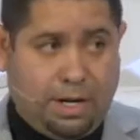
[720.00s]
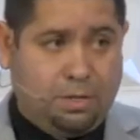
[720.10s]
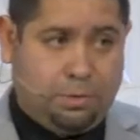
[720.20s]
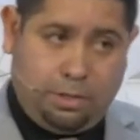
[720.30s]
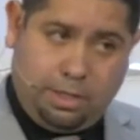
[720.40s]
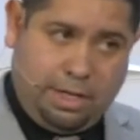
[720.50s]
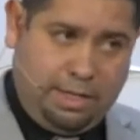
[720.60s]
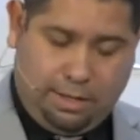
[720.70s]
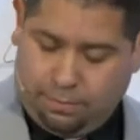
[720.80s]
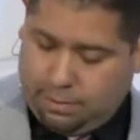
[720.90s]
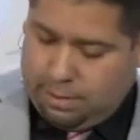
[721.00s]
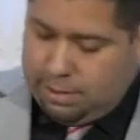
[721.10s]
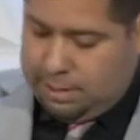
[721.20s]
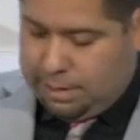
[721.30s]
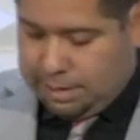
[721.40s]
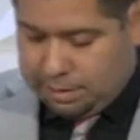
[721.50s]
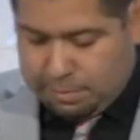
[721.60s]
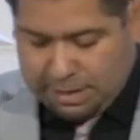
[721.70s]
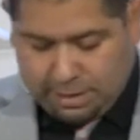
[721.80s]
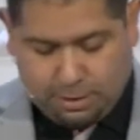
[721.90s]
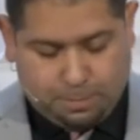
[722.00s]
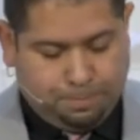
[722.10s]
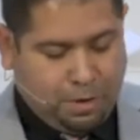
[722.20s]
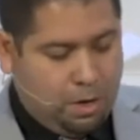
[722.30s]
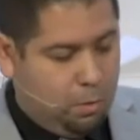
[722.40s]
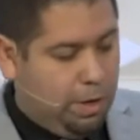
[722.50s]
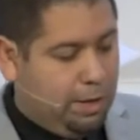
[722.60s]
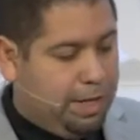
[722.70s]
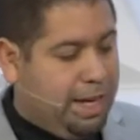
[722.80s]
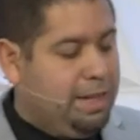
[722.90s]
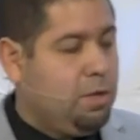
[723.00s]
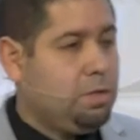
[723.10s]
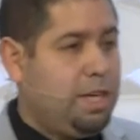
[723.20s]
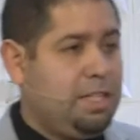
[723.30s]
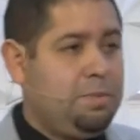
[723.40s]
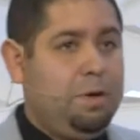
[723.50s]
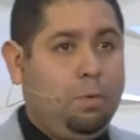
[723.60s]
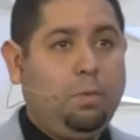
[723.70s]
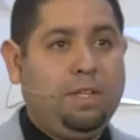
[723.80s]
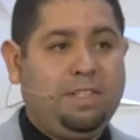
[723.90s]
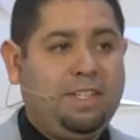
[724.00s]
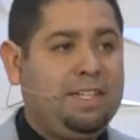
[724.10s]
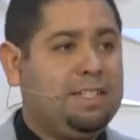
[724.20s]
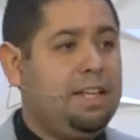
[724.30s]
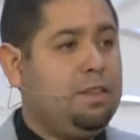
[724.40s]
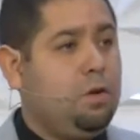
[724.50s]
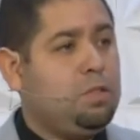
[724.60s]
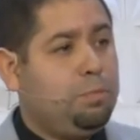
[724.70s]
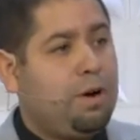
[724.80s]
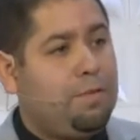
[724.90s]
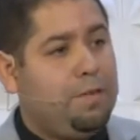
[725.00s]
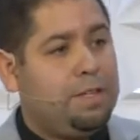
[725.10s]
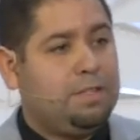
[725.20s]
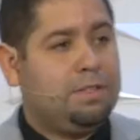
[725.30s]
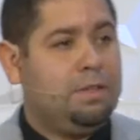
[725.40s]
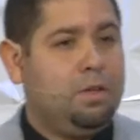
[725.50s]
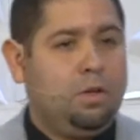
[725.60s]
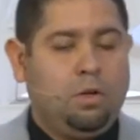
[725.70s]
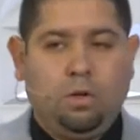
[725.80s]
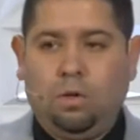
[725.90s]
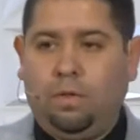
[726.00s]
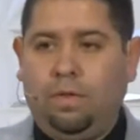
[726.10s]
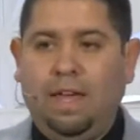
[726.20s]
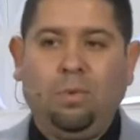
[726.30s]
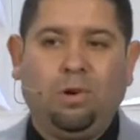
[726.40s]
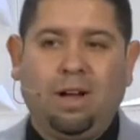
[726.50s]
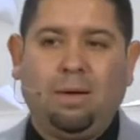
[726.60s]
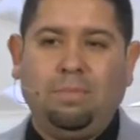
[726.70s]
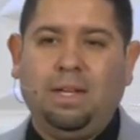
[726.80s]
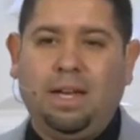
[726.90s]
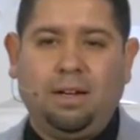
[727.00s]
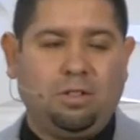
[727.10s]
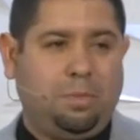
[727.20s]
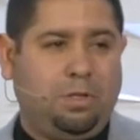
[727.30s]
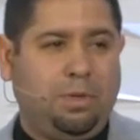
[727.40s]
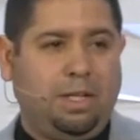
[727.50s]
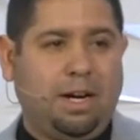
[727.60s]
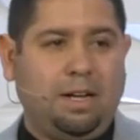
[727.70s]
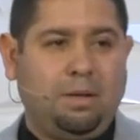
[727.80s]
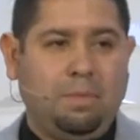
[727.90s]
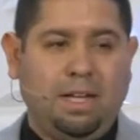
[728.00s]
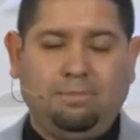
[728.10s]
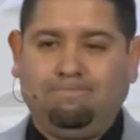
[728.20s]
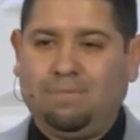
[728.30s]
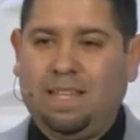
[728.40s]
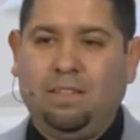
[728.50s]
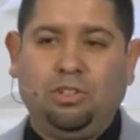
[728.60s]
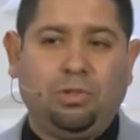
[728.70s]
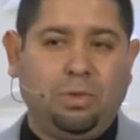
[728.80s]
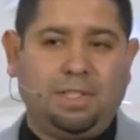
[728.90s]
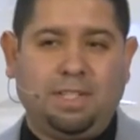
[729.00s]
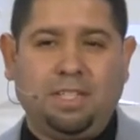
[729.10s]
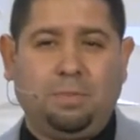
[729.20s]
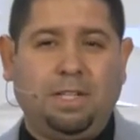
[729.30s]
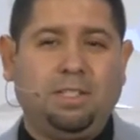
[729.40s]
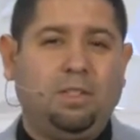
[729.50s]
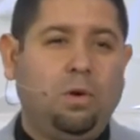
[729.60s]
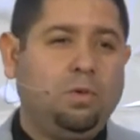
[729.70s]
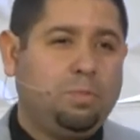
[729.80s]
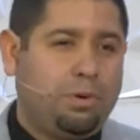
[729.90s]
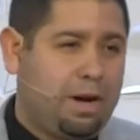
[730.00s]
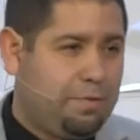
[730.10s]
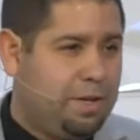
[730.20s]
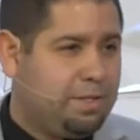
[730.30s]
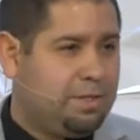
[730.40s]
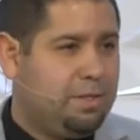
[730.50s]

word and give his message. Well, in the Old Testament, what we see is that those prophets, they were not mediators between God and men in the truest sense because those prophets